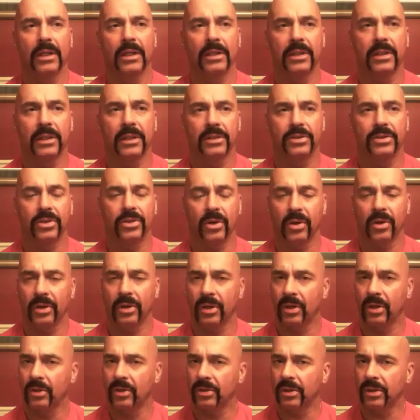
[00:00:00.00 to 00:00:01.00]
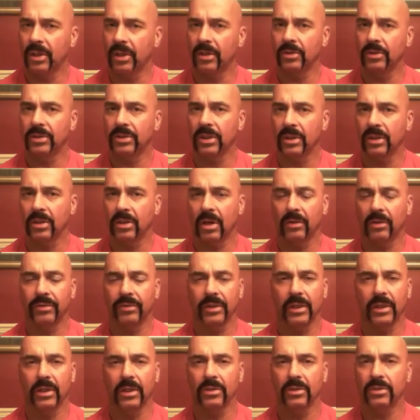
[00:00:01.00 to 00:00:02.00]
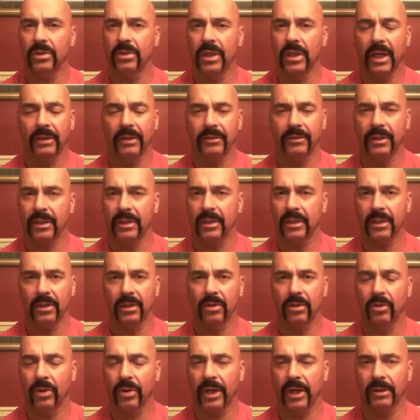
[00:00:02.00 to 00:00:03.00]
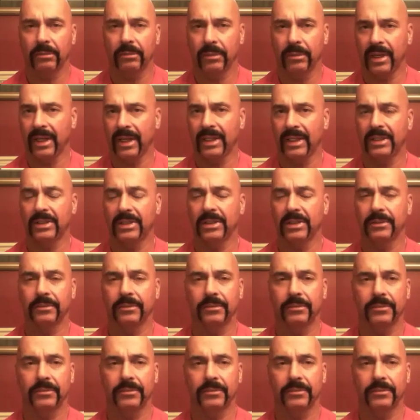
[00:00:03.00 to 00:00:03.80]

The charred oak notes and coffee notes gave it a great base.